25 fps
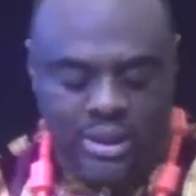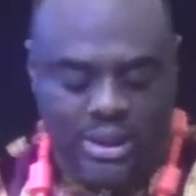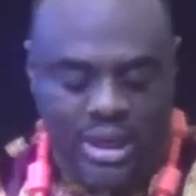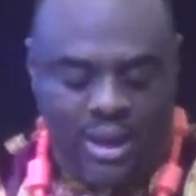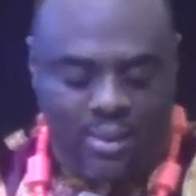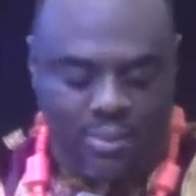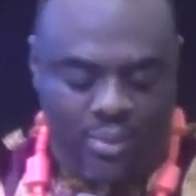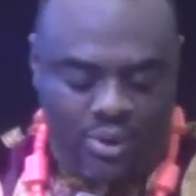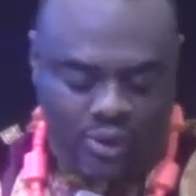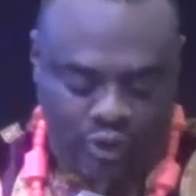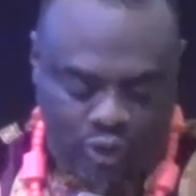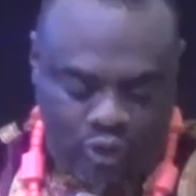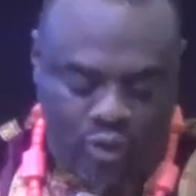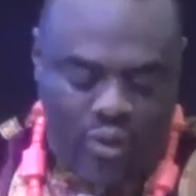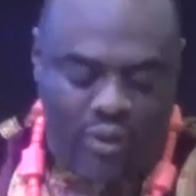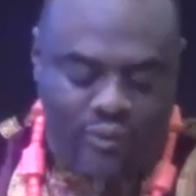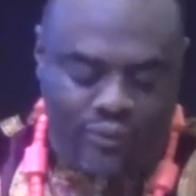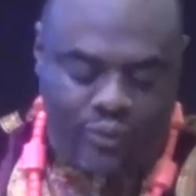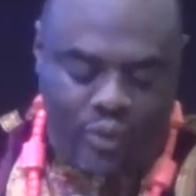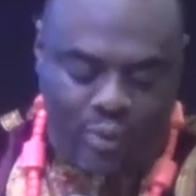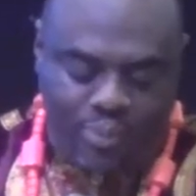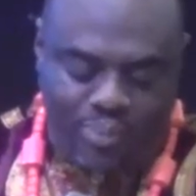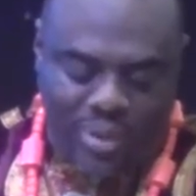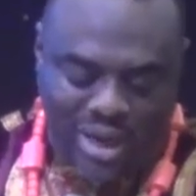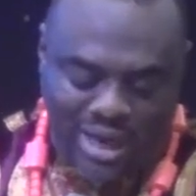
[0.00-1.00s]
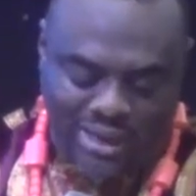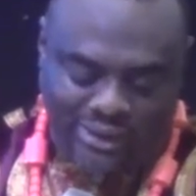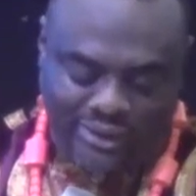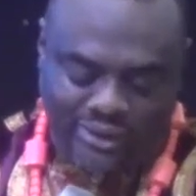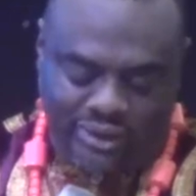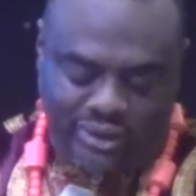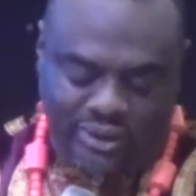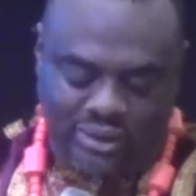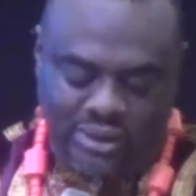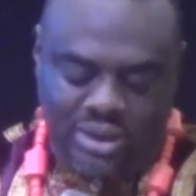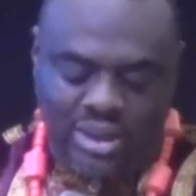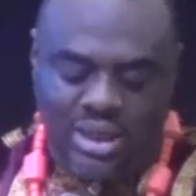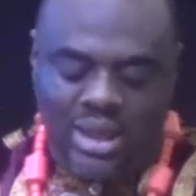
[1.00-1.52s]
that must come to
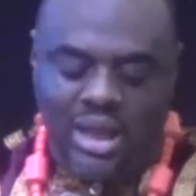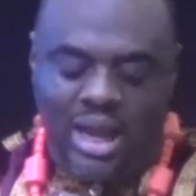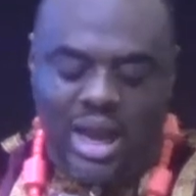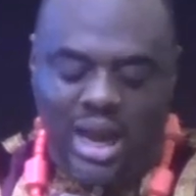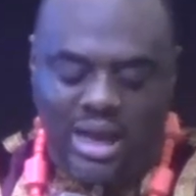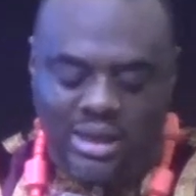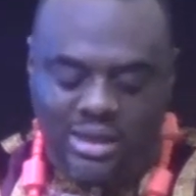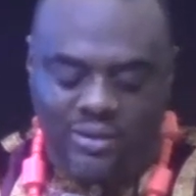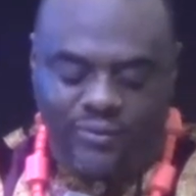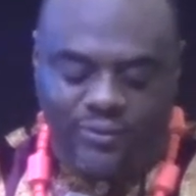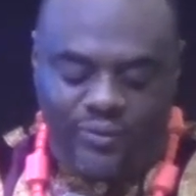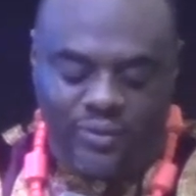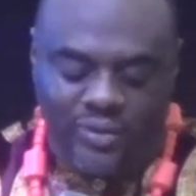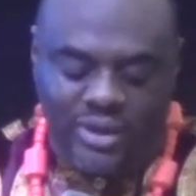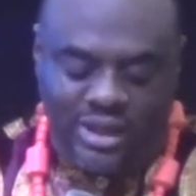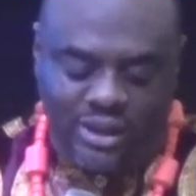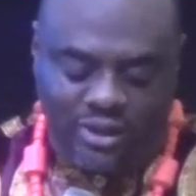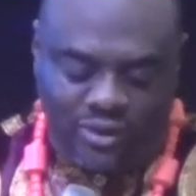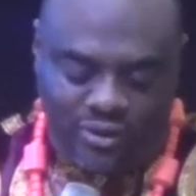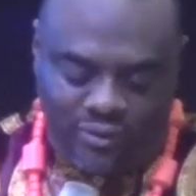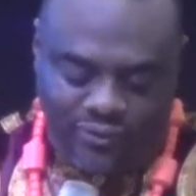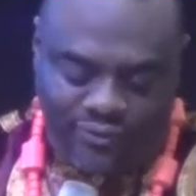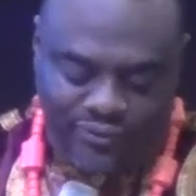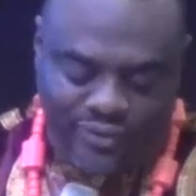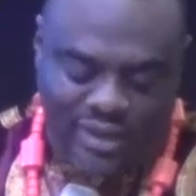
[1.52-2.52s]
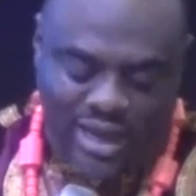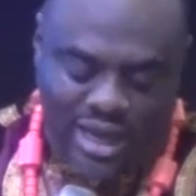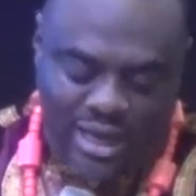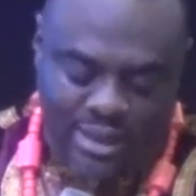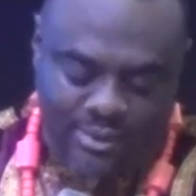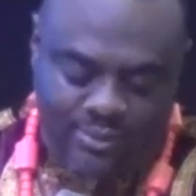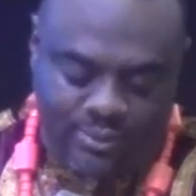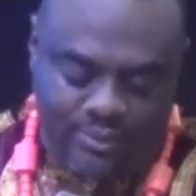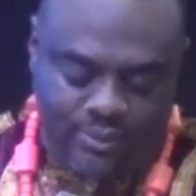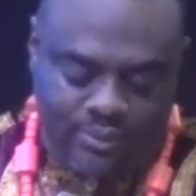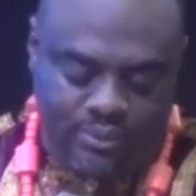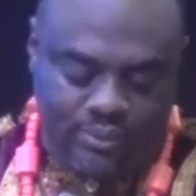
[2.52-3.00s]
pass at the fullness of time.